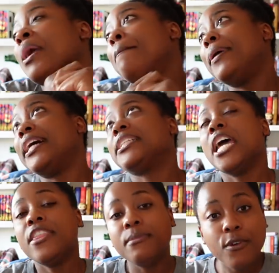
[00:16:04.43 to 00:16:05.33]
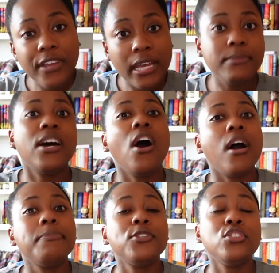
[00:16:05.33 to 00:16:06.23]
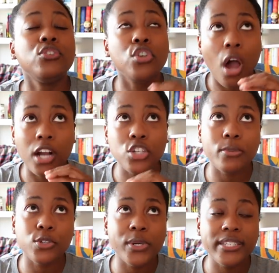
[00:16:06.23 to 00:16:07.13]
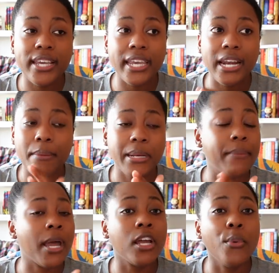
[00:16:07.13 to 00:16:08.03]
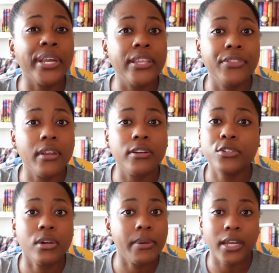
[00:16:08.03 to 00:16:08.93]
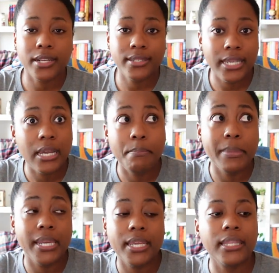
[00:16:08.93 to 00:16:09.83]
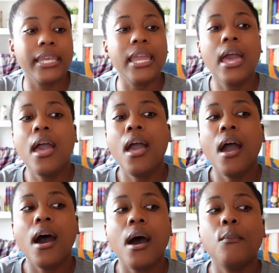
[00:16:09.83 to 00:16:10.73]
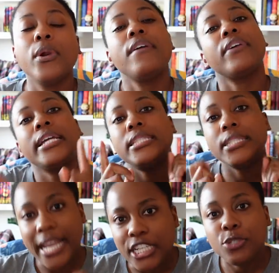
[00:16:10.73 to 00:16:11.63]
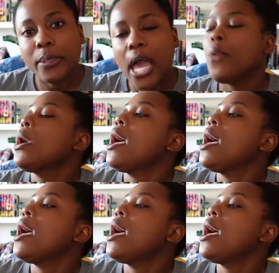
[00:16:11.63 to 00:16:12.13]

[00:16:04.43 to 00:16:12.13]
But the movie comes out October 22nd. I mean, I'm not going in theater, so I'm not going to see it immediately whenever it gets to HBO.